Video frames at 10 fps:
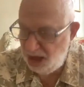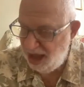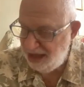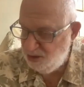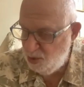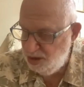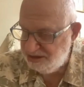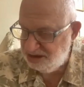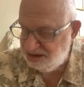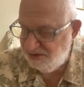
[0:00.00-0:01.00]
I call it
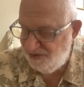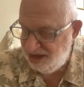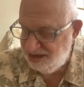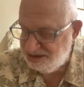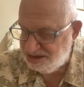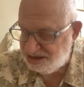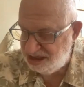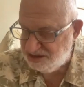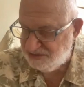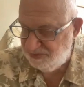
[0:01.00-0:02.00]
the divided
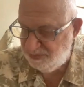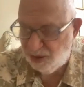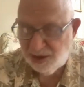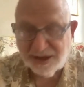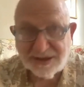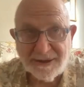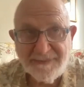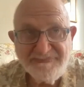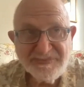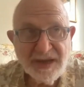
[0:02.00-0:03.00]
states of America.
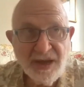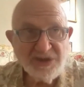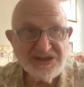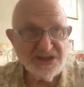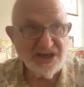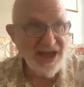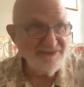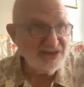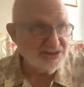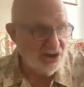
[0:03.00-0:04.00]
We still
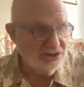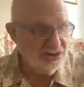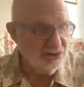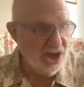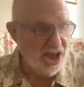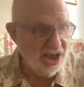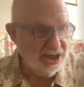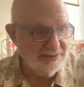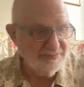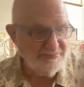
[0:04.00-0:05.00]
have this
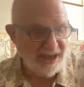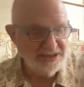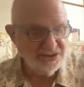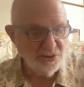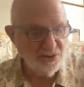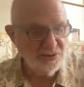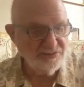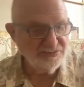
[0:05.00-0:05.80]
underlying basal